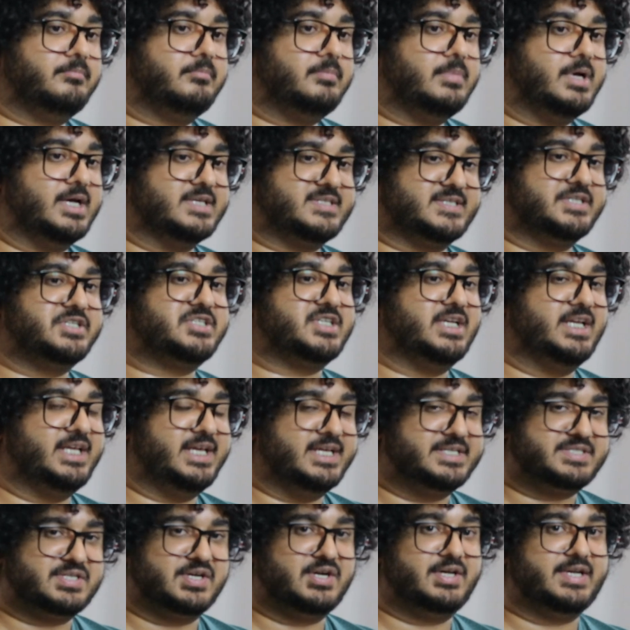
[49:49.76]
essentially
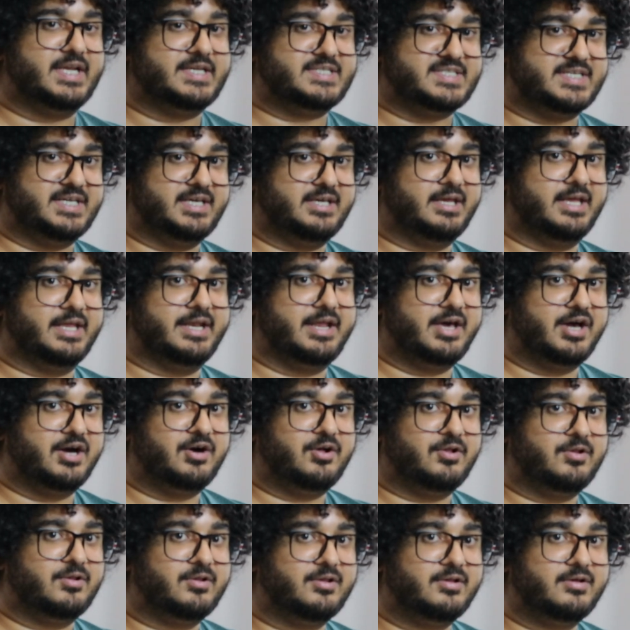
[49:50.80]
eternity in
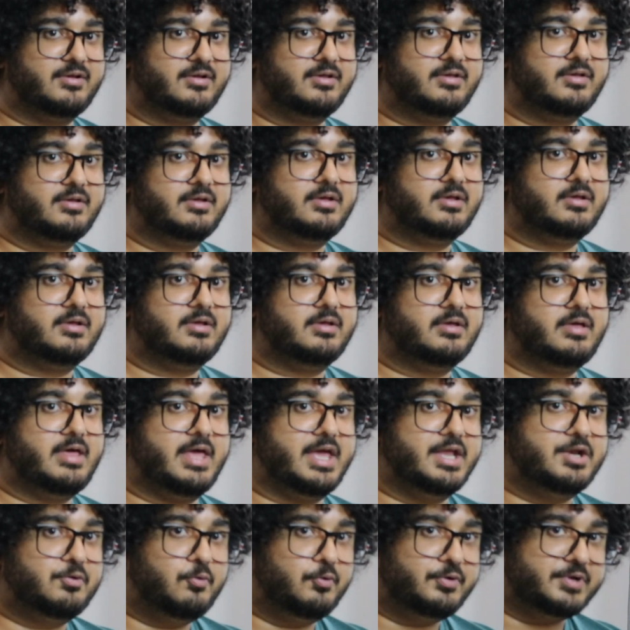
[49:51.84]
hell
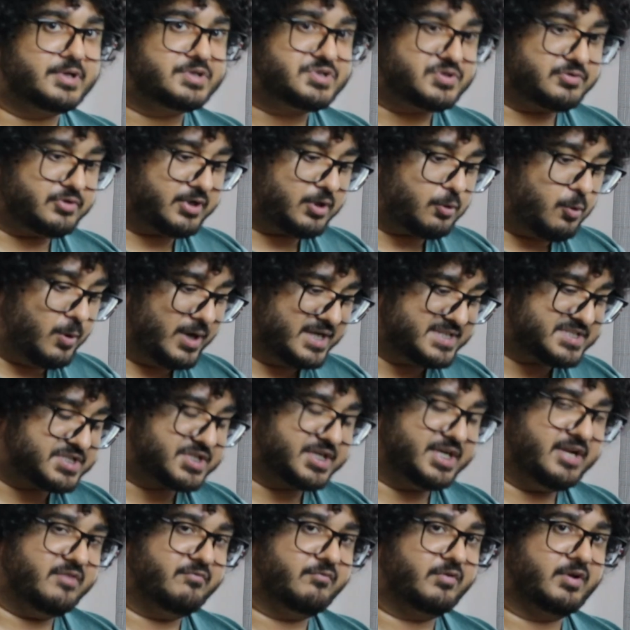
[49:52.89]
in order to question
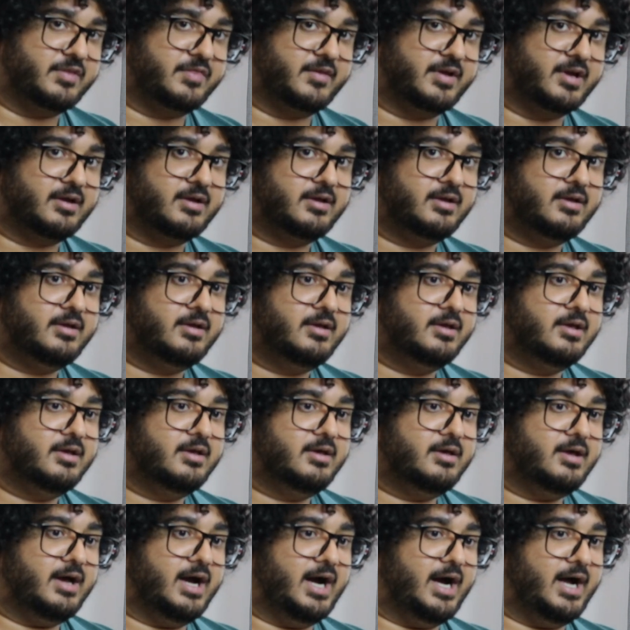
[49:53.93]
everything.
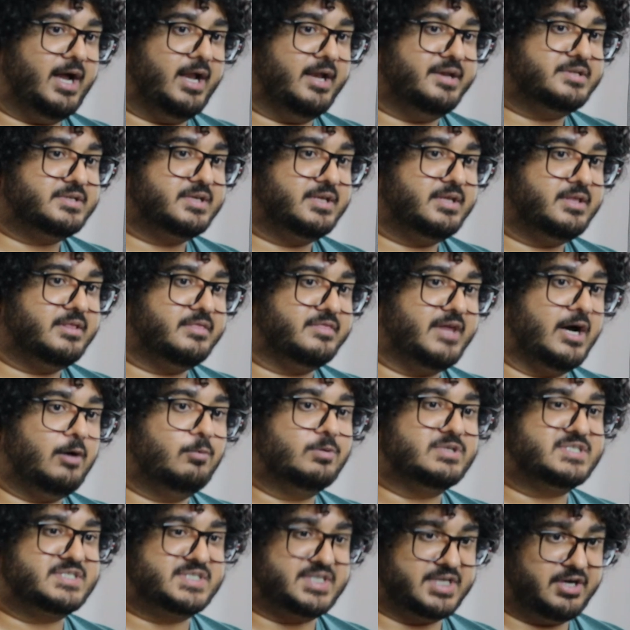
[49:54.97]
And that
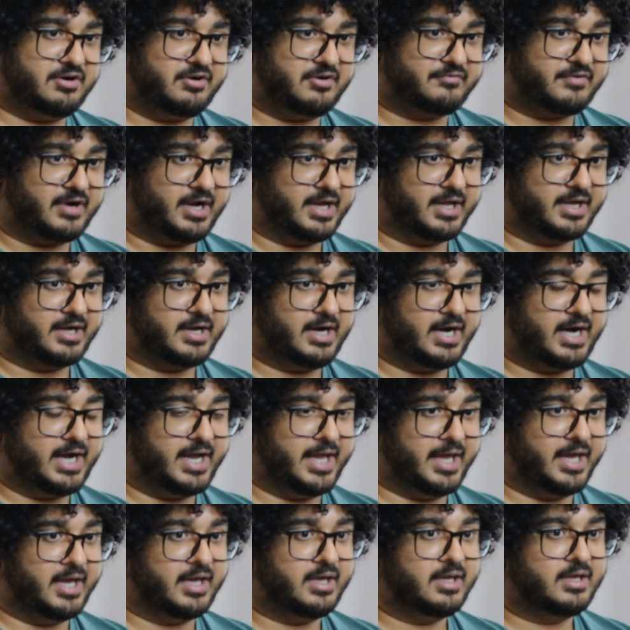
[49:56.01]
was terrifying.
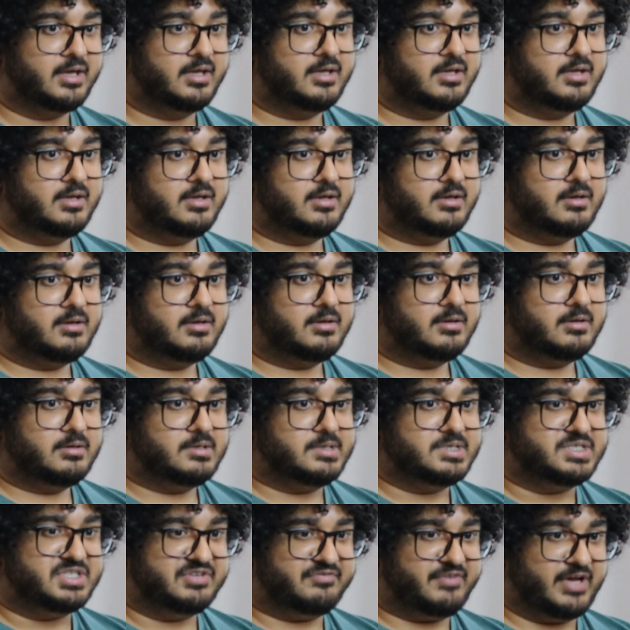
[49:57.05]
I
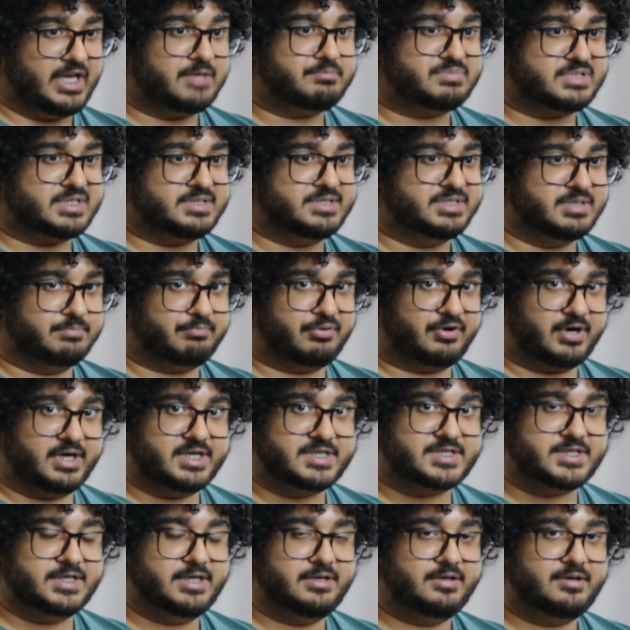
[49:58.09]
developed
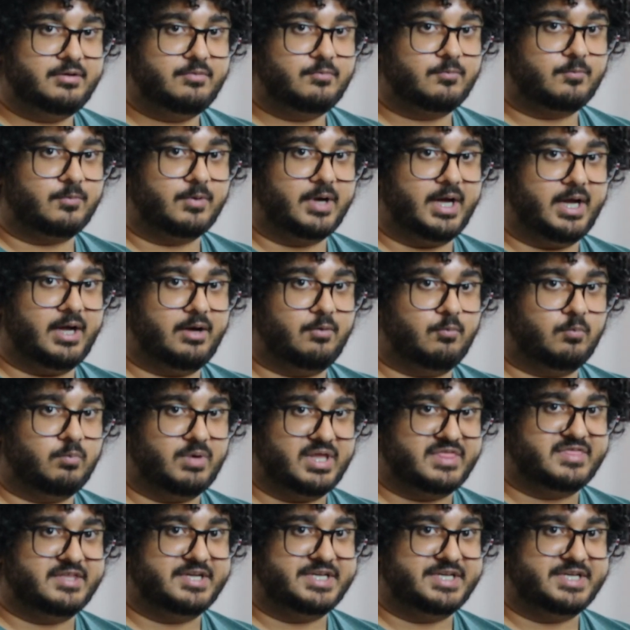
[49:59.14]
depression with the